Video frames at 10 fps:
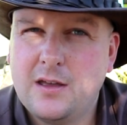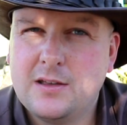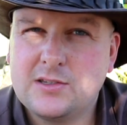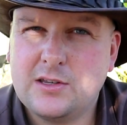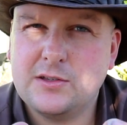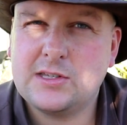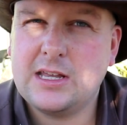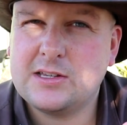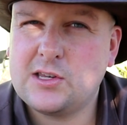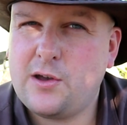So you'll
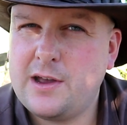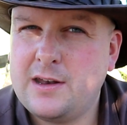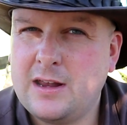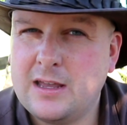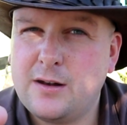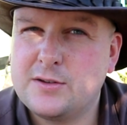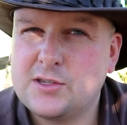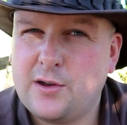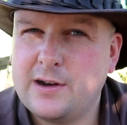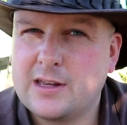see a yellow
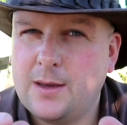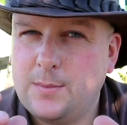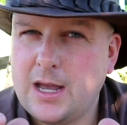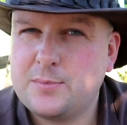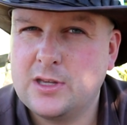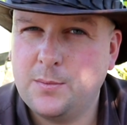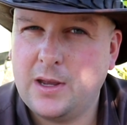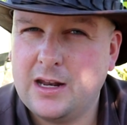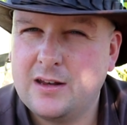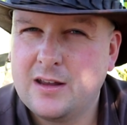sign coming up to the
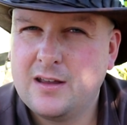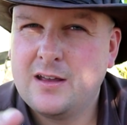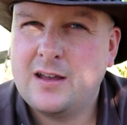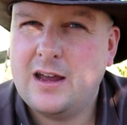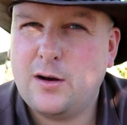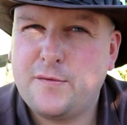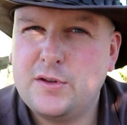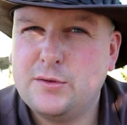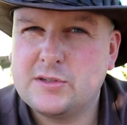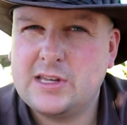bend, and
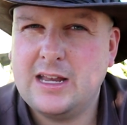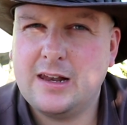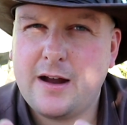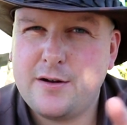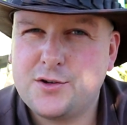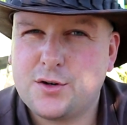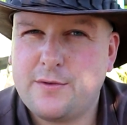often you'll see a larger